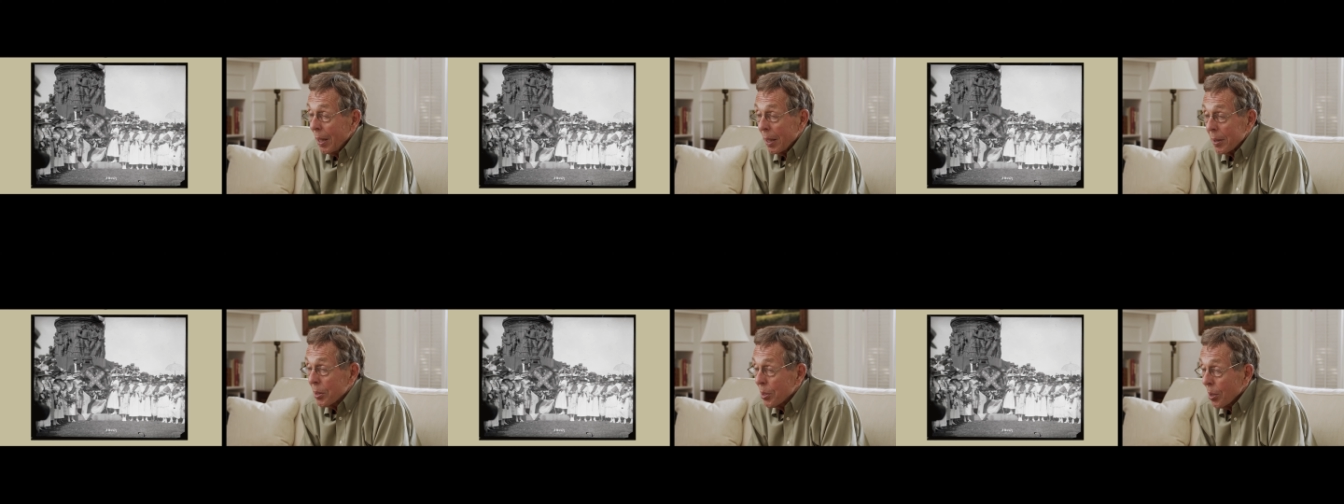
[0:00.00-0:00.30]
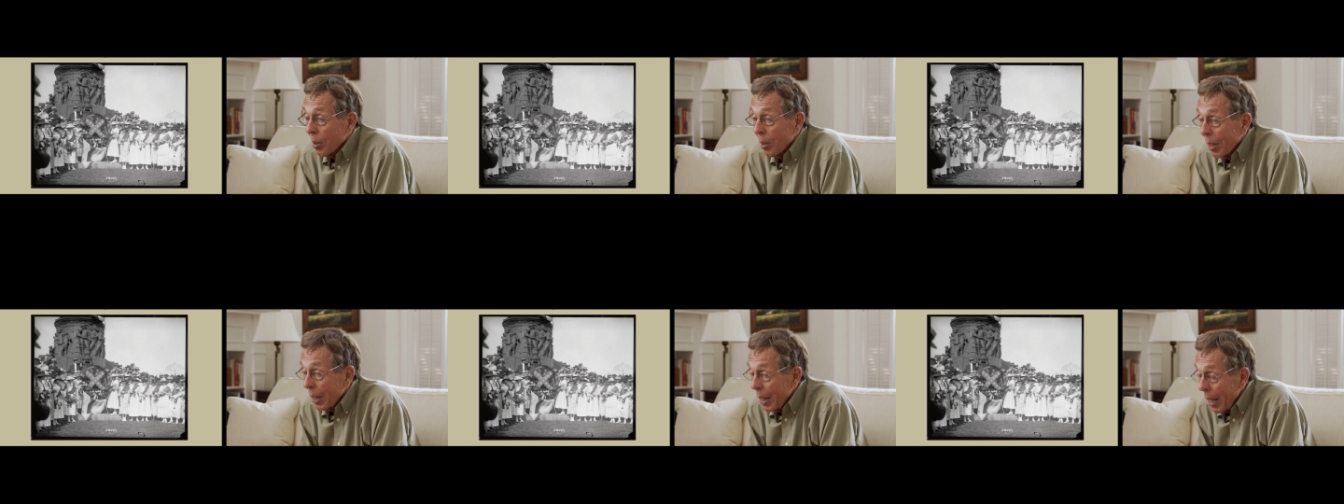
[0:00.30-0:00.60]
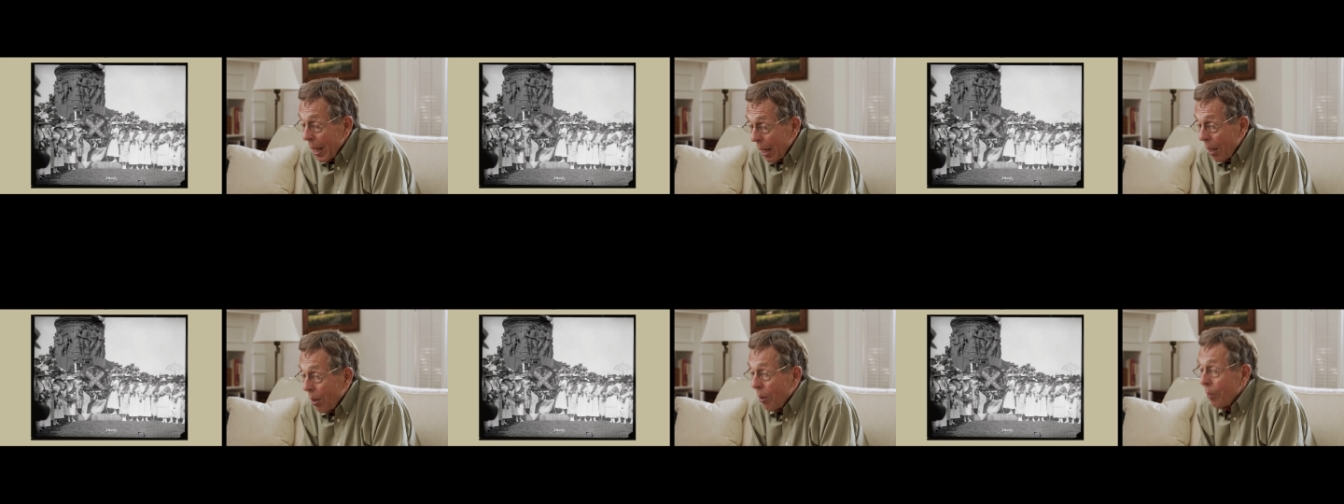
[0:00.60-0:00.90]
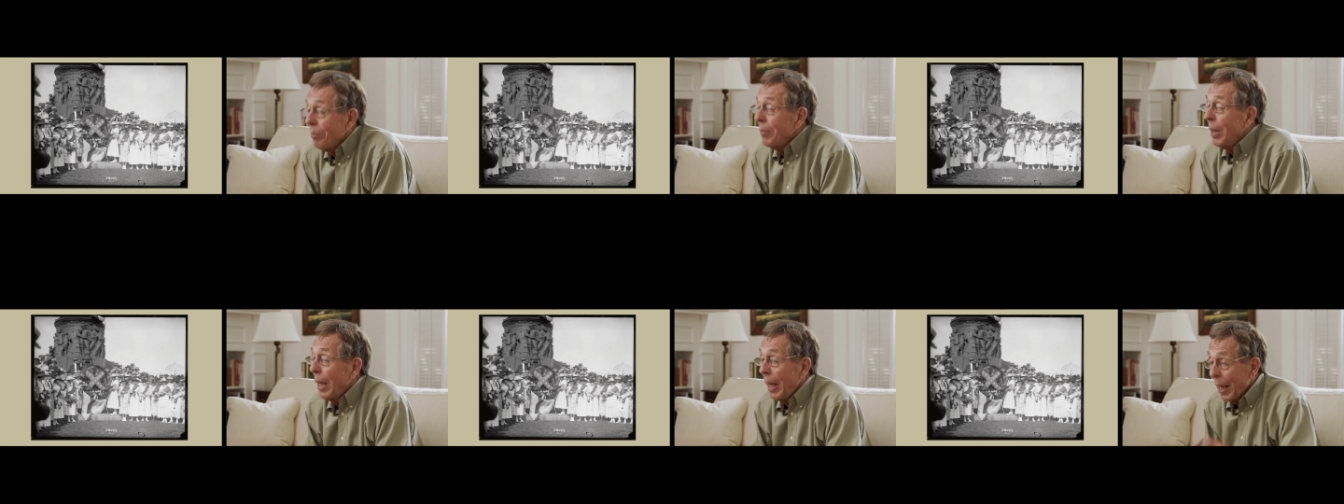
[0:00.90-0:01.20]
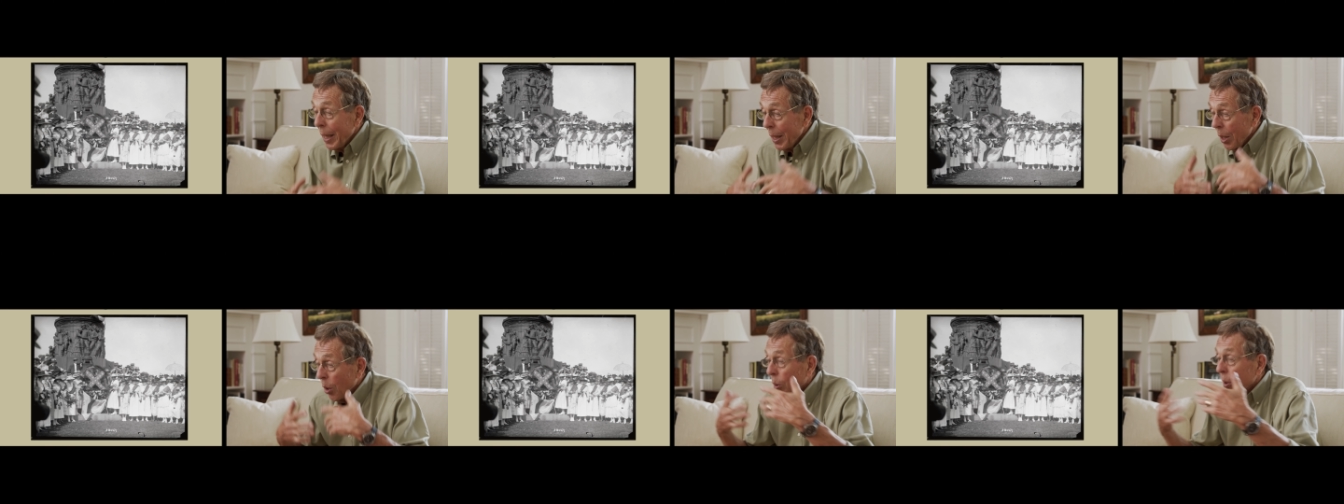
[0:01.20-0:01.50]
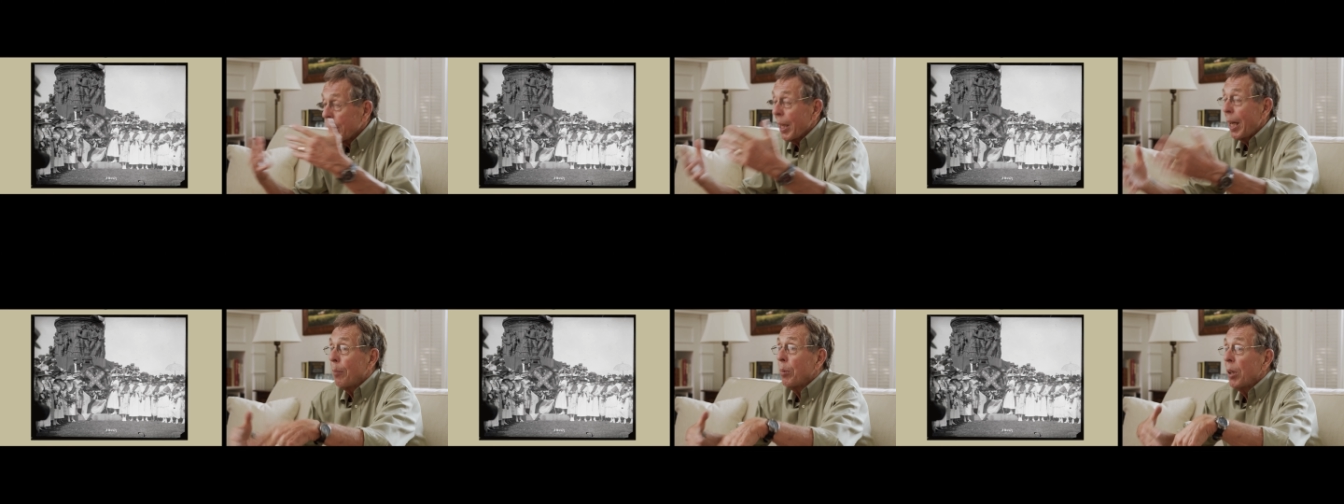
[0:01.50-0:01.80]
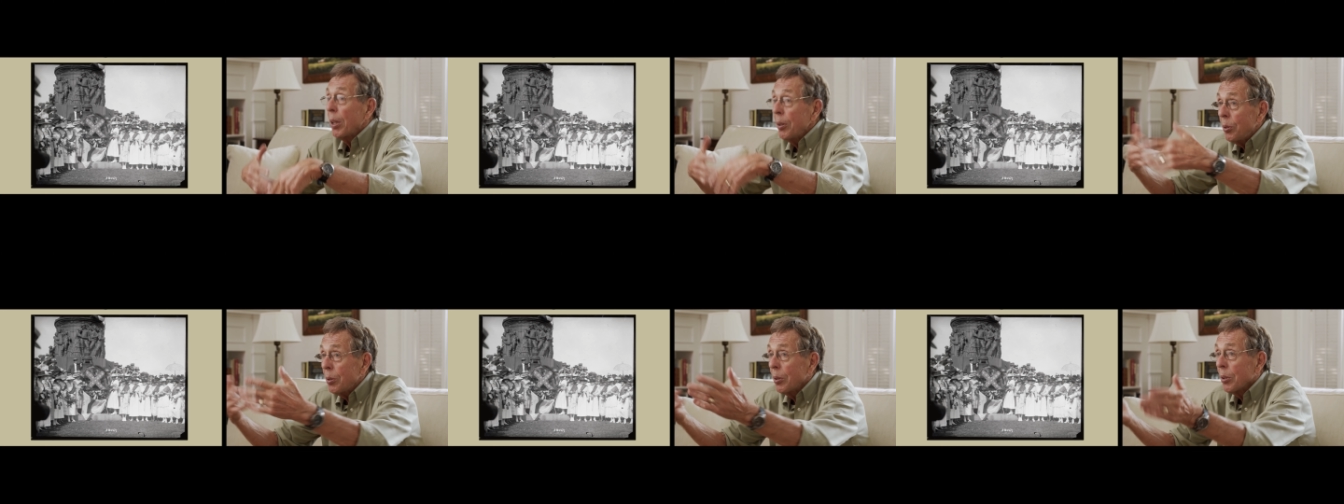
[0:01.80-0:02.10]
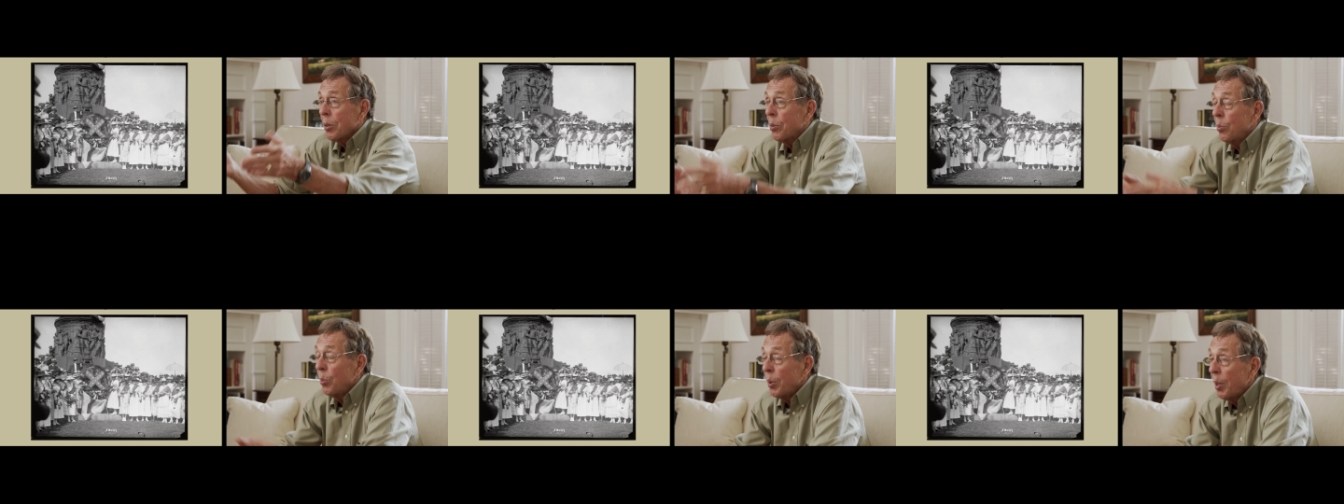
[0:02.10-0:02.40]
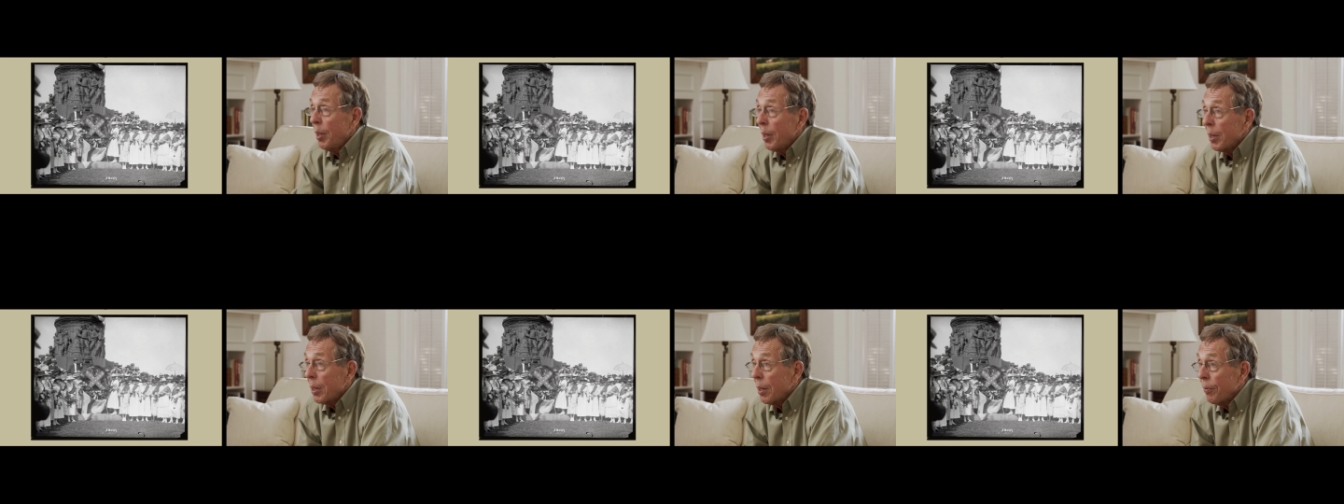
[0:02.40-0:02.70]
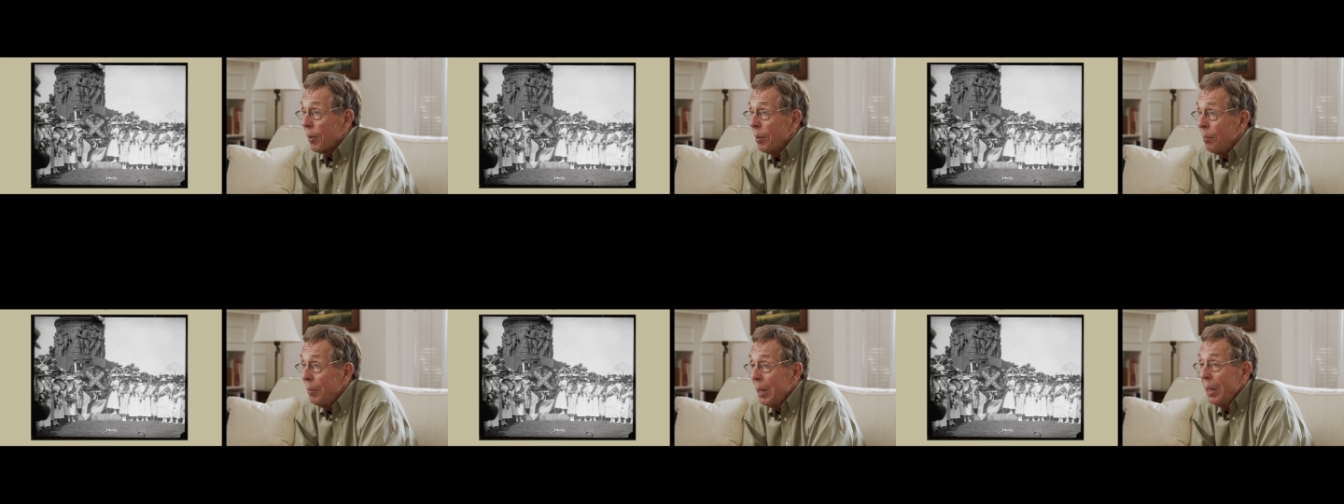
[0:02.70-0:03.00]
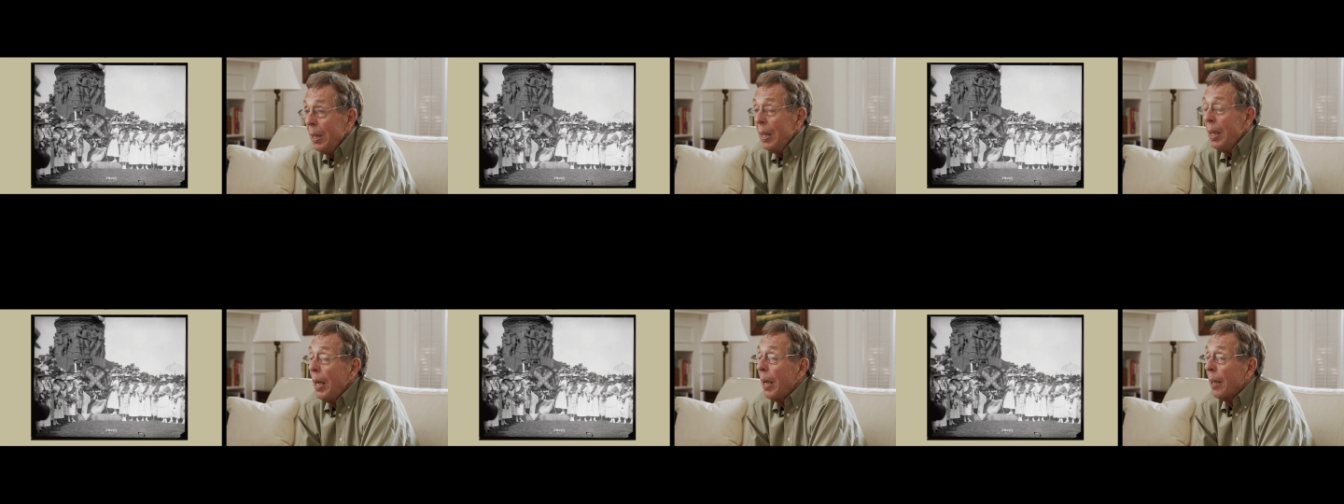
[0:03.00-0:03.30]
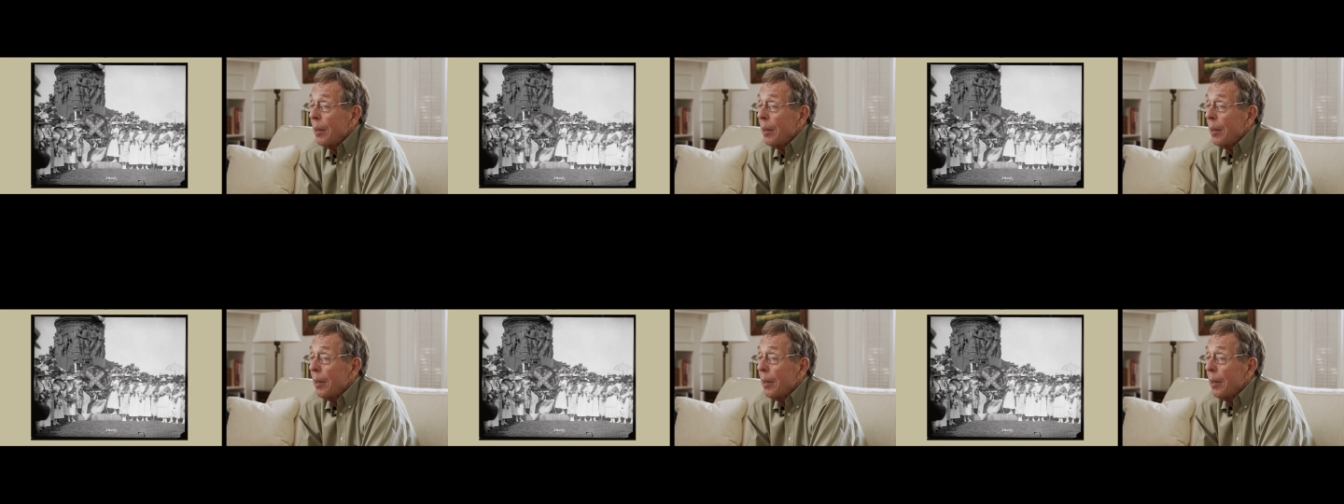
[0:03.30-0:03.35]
That's certainly how any old abolitionist would think of them.